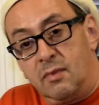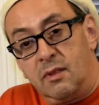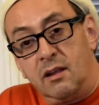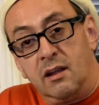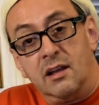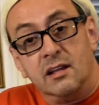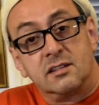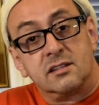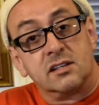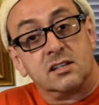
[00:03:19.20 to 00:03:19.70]

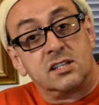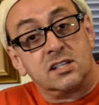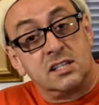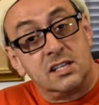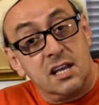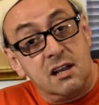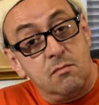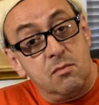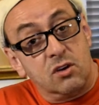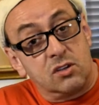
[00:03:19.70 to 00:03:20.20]
It's a
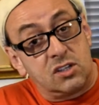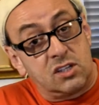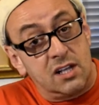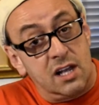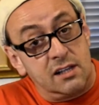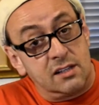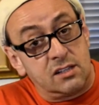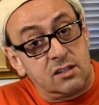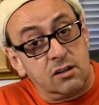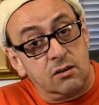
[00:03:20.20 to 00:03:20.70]
Cmos
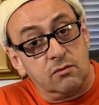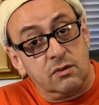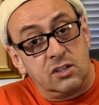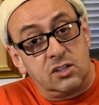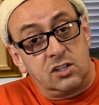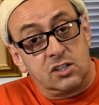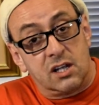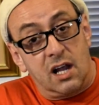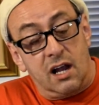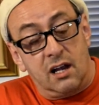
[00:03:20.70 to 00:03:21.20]
sensor,
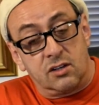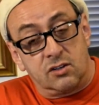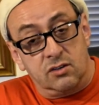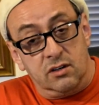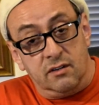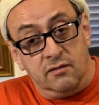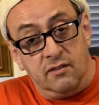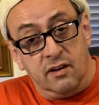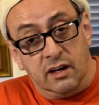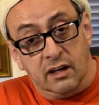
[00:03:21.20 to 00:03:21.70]
which is
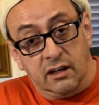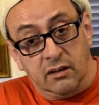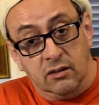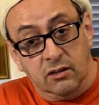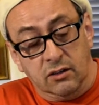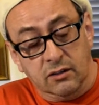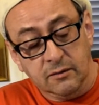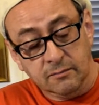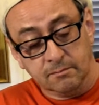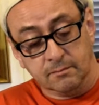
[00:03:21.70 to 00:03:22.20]
actually very
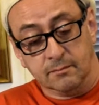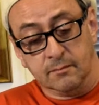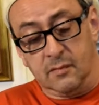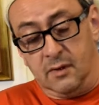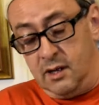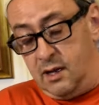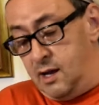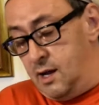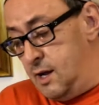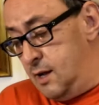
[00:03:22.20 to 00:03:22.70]
good,
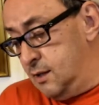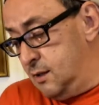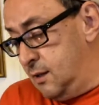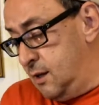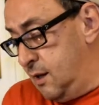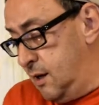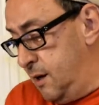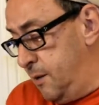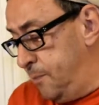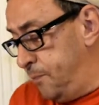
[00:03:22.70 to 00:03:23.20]
and
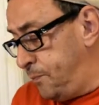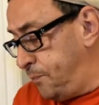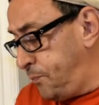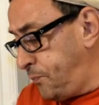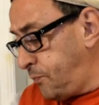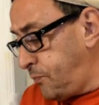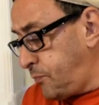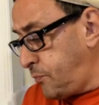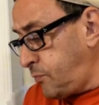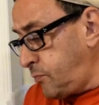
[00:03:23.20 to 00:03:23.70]

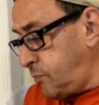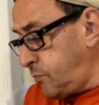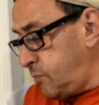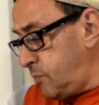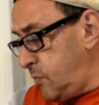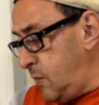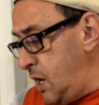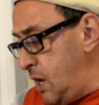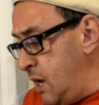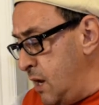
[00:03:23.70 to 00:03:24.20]

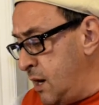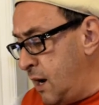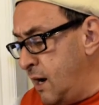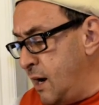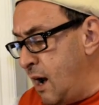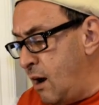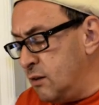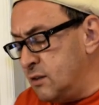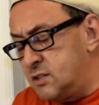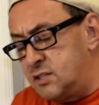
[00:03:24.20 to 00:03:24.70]
right
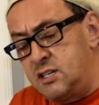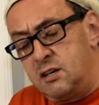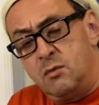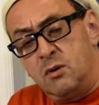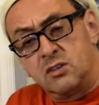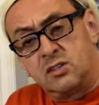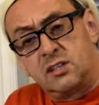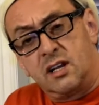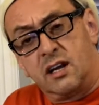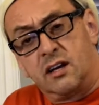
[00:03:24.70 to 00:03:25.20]
now
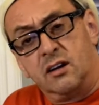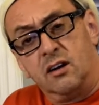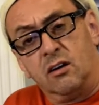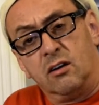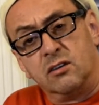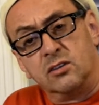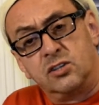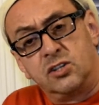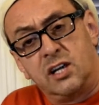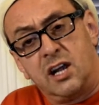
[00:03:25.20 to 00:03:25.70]
Cmos
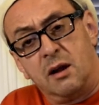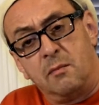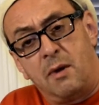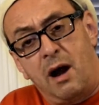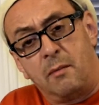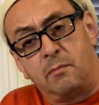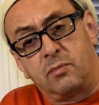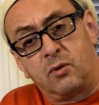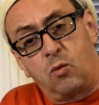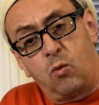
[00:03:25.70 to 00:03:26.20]
technology came
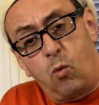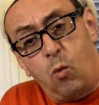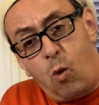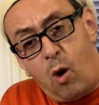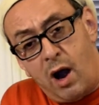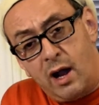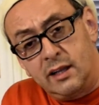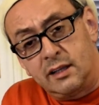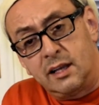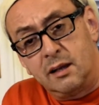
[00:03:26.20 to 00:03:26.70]
up
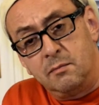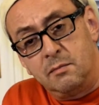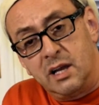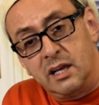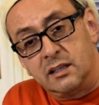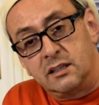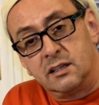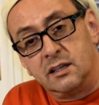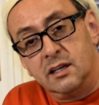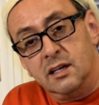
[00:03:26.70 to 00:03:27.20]
quite a
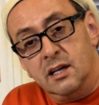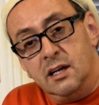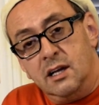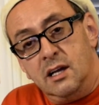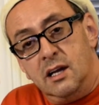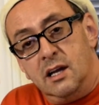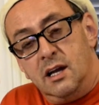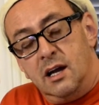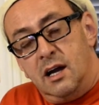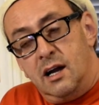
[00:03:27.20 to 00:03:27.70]
bit.
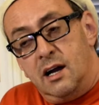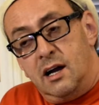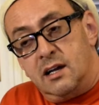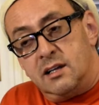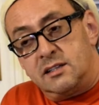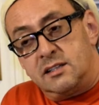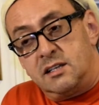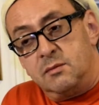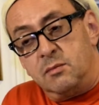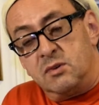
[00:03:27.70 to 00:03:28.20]

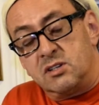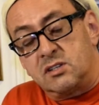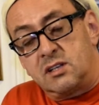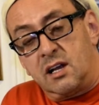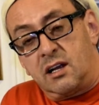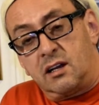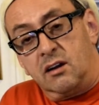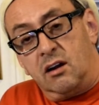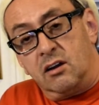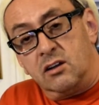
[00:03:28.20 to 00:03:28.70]
Cmos
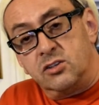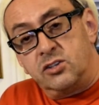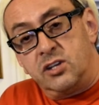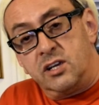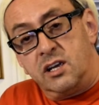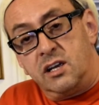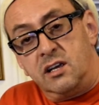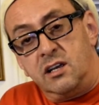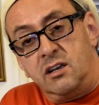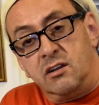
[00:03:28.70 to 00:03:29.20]

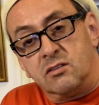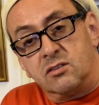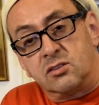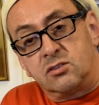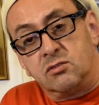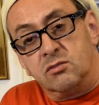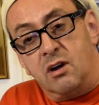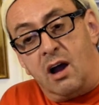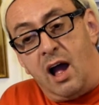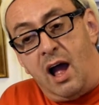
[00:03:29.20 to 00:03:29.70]
technology used
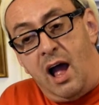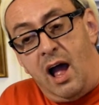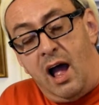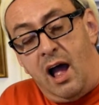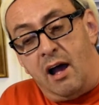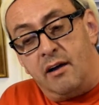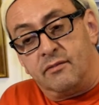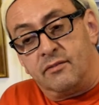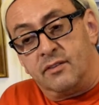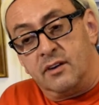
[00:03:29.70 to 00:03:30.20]
to
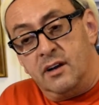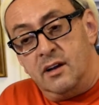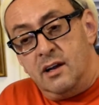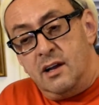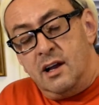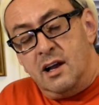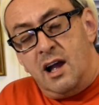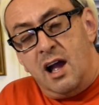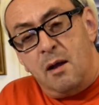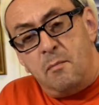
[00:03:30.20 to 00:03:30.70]
have
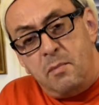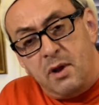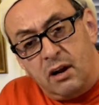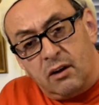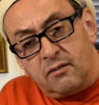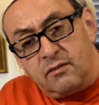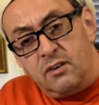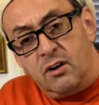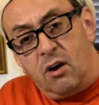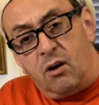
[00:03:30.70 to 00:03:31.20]
a bit
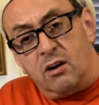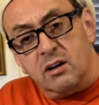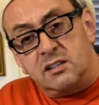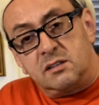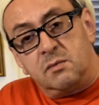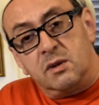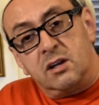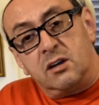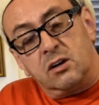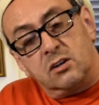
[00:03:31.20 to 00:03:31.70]
of
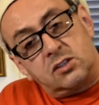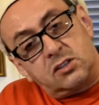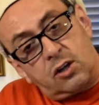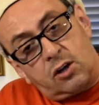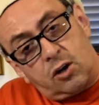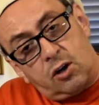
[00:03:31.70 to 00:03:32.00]
noise because the